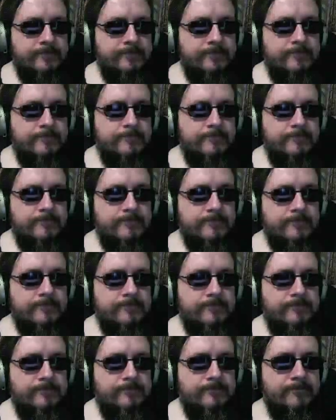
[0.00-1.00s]

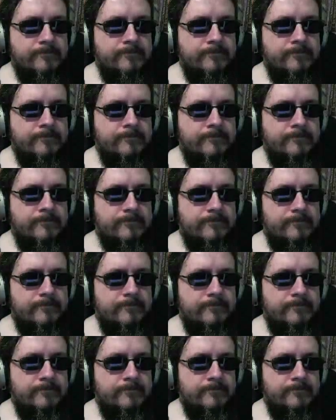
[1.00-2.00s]

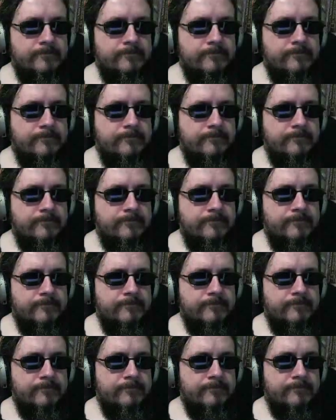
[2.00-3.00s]

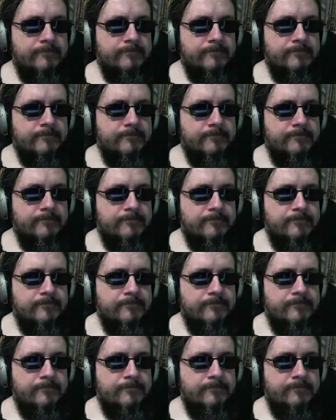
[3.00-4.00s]

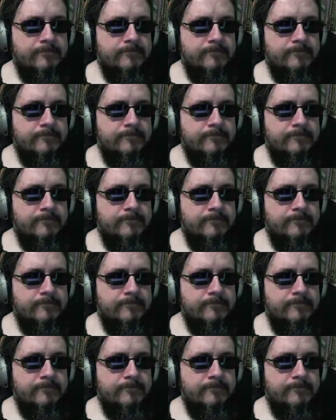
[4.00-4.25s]
(silence)